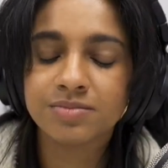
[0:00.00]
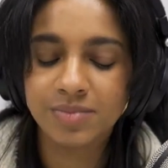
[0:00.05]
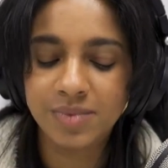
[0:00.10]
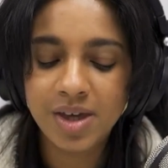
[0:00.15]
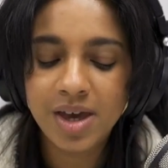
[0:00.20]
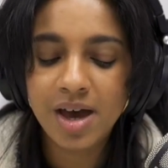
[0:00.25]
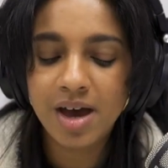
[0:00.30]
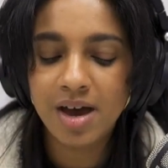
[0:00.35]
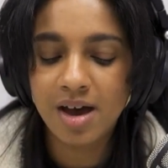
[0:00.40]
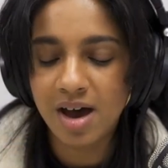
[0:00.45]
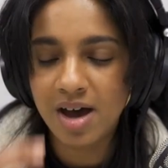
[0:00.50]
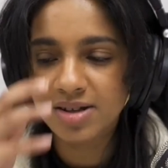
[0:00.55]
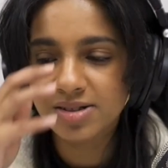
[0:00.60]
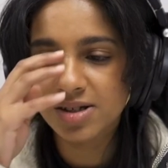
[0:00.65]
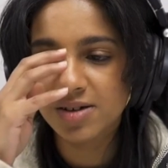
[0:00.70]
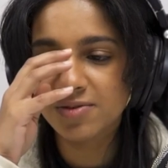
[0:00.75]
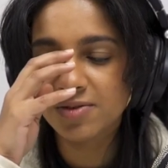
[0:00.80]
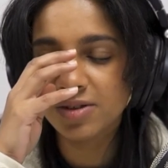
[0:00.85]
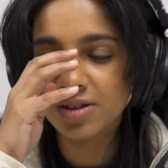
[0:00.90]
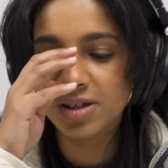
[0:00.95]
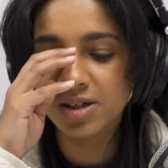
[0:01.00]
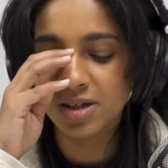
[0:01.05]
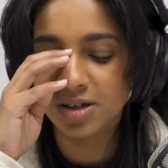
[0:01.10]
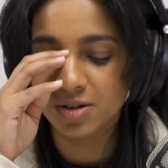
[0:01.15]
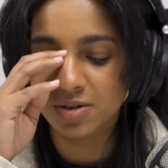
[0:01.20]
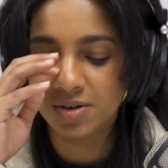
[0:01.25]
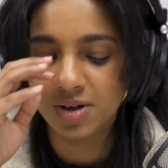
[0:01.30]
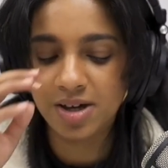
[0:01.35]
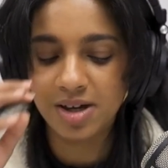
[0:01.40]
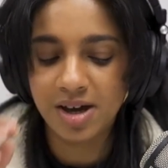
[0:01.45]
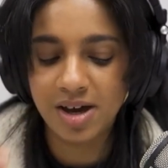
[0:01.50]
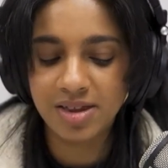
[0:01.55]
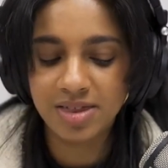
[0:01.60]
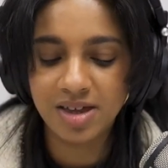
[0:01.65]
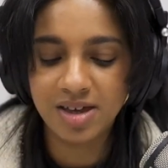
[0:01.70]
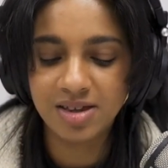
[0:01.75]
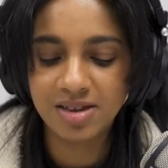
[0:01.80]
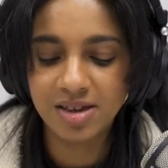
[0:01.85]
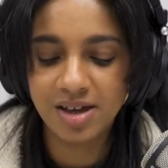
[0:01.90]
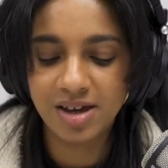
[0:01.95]
Yeah, I definitely agree. I
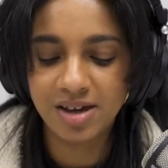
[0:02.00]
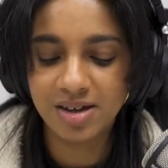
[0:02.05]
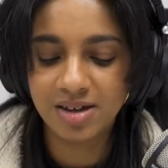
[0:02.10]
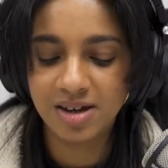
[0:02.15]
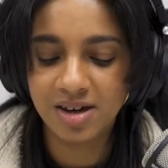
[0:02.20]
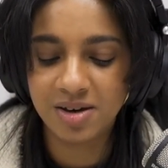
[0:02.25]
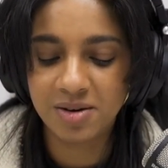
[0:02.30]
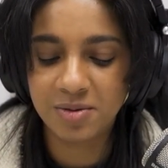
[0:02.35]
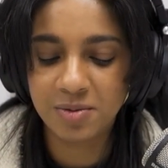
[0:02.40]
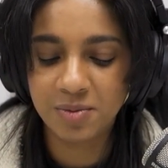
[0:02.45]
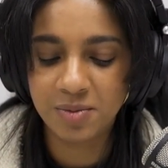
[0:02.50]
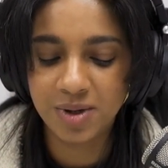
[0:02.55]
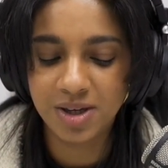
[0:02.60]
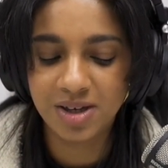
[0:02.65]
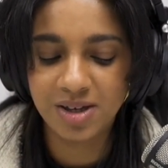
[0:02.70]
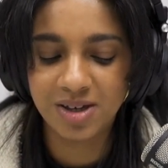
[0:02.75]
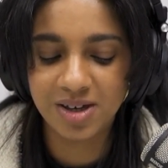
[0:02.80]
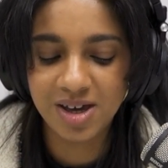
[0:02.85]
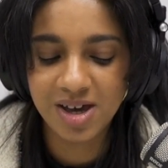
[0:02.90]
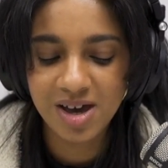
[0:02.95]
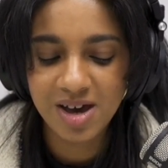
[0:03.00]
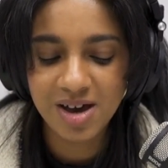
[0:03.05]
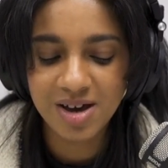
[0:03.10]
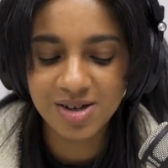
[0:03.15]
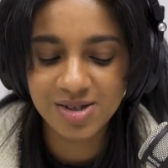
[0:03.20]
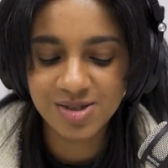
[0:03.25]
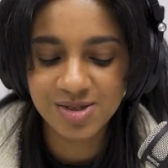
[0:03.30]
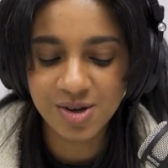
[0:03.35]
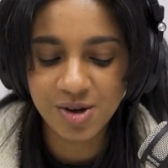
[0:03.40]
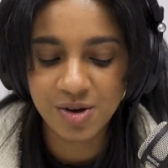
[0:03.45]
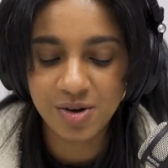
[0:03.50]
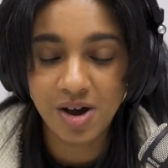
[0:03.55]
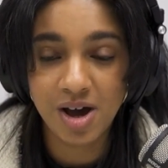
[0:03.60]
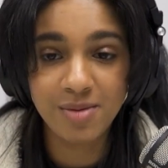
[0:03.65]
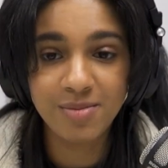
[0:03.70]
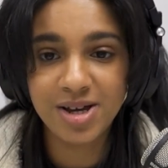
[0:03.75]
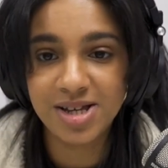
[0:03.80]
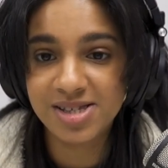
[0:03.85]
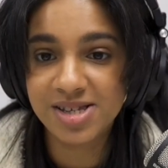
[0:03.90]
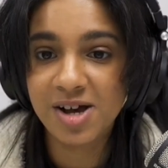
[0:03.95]
think like we are so
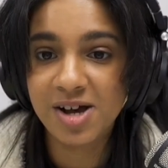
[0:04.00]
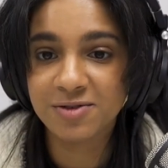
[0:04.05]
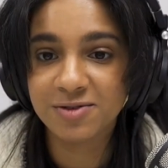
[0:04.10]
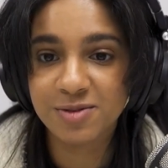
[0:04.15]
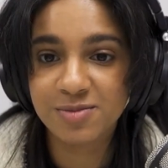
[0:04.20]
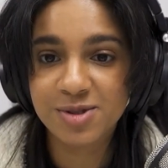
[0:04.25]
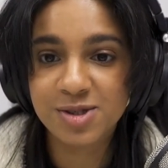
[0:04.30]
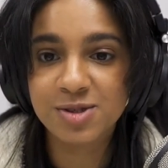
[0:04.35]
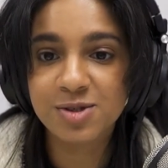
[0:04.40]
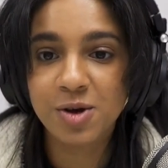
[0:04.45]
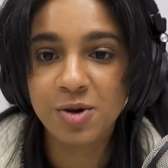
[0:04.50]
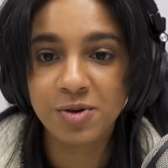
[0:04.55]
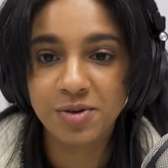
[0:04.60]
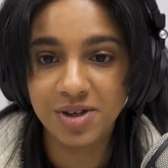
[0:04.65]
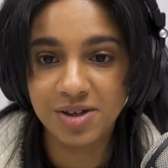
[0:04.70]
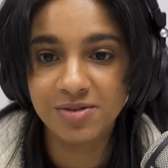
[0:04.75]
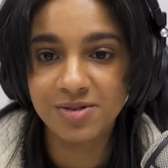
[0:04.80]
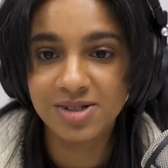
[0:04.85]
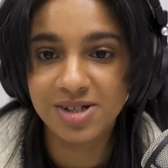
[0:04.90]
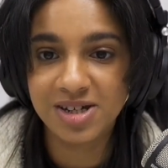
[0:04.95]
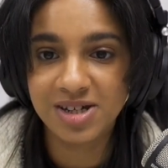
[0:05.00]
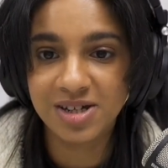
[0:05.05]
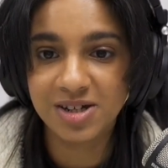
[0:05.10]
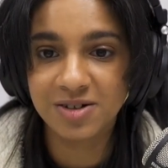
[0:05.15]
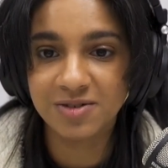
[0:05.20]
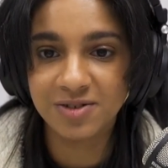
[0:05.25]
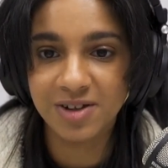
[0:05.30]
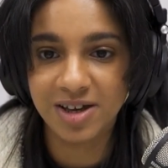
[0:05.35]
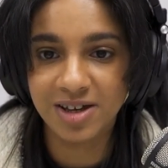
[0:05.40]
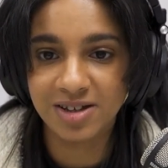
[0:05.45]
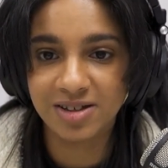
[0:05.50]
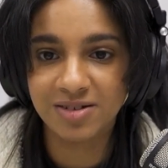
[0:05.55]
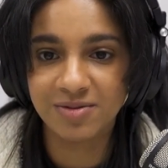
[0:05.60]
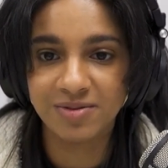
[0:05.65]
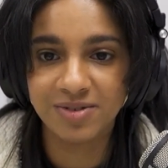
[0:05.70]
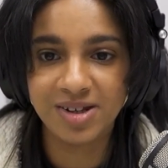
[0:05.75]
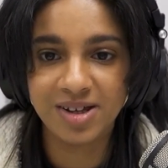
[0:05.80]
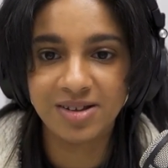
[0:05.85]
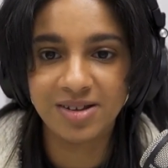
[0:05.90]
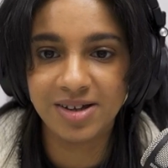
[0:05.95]
I myself am so guilty of like
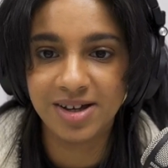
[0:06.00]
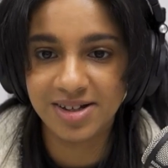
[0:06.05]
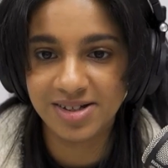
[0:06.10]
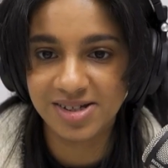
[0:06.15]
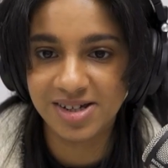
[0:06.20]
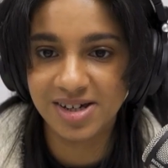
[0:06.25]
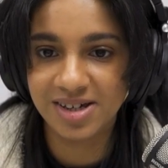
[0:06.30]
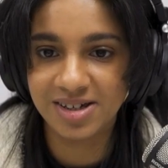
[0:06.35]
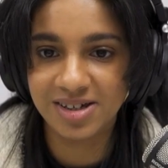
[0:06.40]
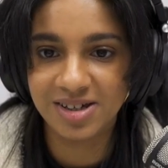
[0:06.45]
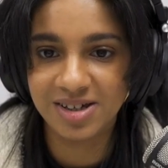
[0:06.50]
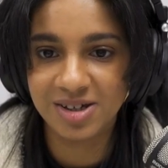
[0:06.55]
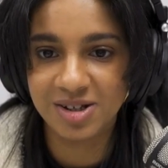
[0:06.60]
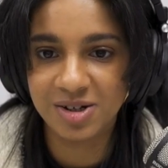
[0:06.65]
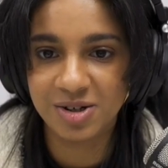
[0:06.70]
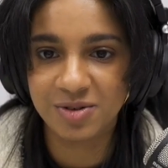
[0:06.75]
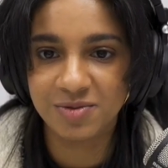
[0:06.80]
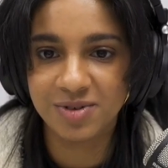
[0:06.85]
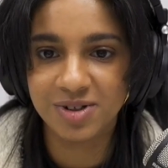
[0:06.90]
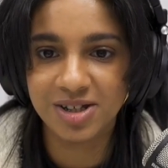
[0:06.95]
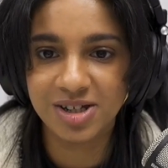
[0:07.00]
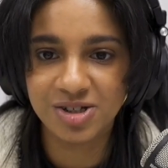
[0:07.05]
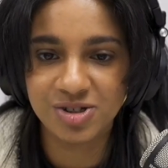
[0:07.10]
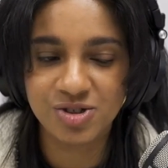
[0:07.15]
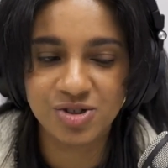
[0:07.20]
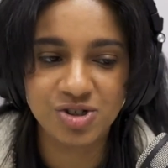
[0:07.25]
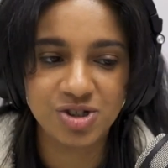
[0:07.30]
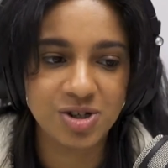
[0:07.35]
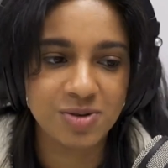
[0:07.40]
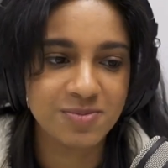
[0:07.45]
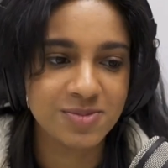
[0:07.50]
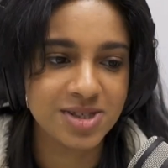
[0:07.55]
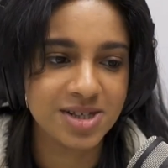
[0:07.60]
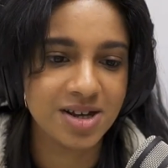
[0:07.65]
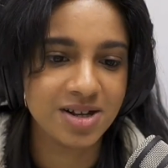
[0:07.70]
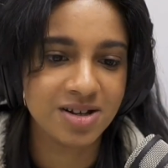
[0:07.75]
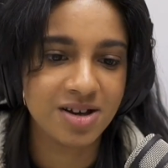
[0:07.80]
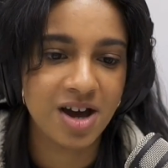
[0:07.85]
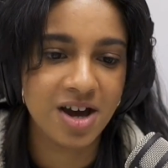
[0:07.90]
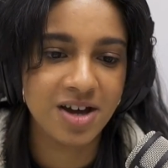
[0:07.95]
neglecting, relationships
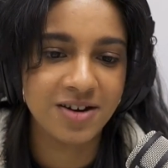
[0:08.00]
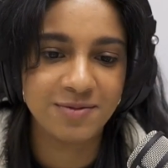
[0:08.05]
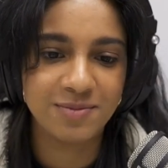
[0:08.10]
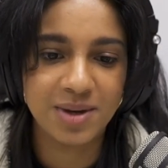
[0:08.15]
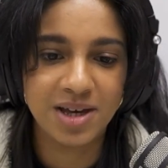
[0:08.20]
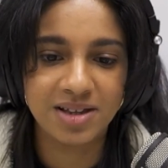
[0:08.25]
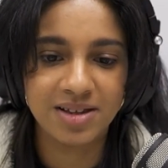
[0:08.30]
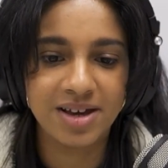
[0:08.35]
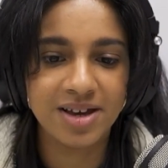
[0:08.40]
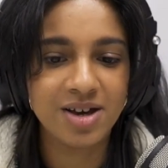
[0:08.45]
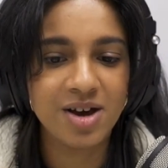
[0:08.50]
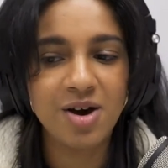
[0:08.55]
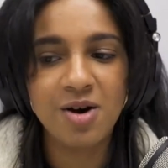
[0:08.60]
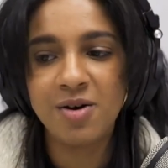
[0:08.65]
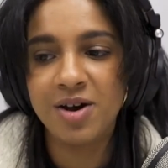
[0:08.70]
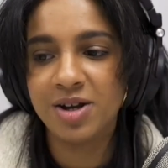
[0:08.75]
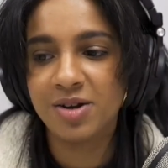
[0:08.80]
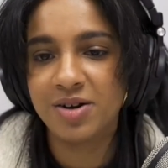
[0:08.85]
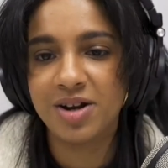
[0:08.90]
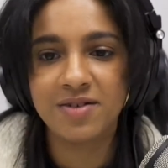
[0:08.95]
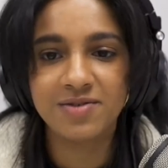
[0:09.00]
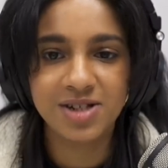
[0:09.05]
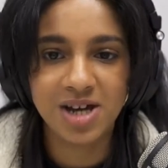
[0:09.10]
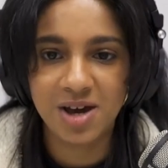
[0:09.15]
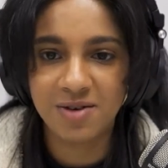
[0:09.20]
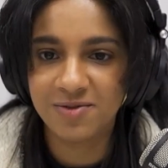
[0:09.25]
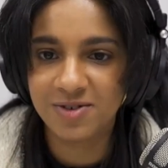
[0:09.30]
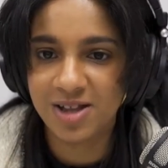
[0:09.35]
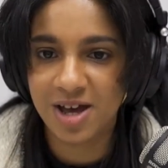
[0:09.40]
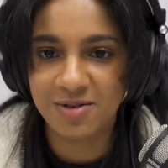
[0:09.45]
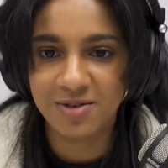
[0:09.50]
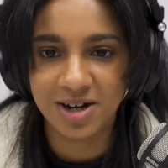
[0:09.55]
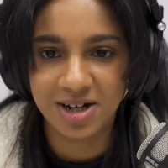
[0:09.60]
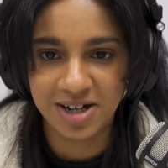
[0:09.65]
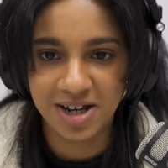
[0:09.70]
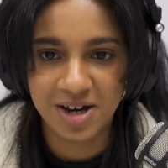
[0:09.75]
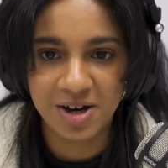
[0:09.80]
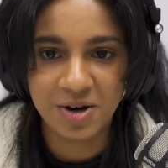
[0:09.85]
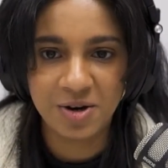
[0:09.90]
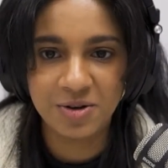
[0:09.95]
and kind of being like, "Oh, I don't have time for that right
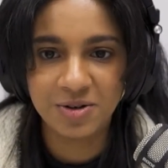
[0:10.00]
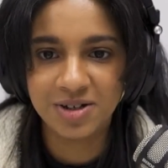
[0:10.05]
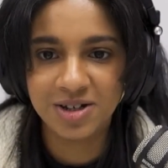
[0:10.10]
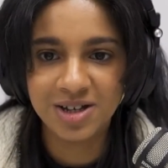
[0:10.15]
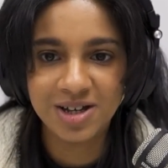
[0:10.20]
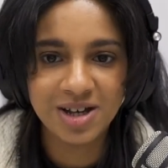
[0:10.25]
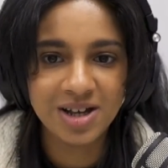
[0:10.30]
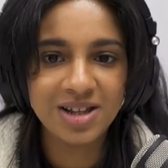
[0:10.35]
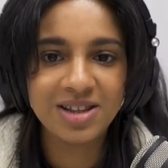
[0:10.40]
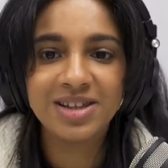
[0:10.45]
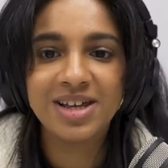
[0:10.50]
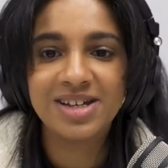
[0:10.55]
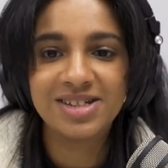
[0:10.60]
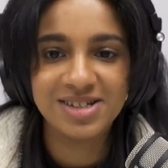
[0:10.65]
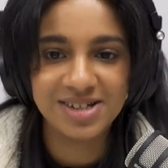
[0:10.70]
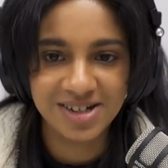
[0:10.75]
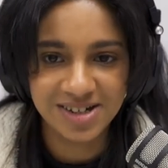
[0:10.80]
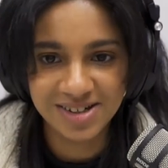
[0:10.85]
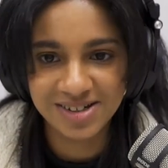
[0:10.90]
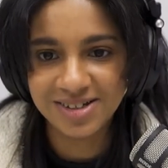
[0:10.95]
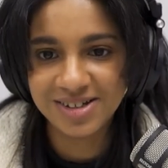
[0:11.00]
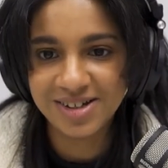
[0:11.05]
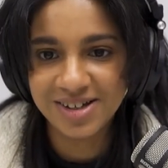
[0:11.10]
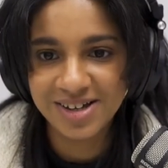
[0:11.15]
now, later."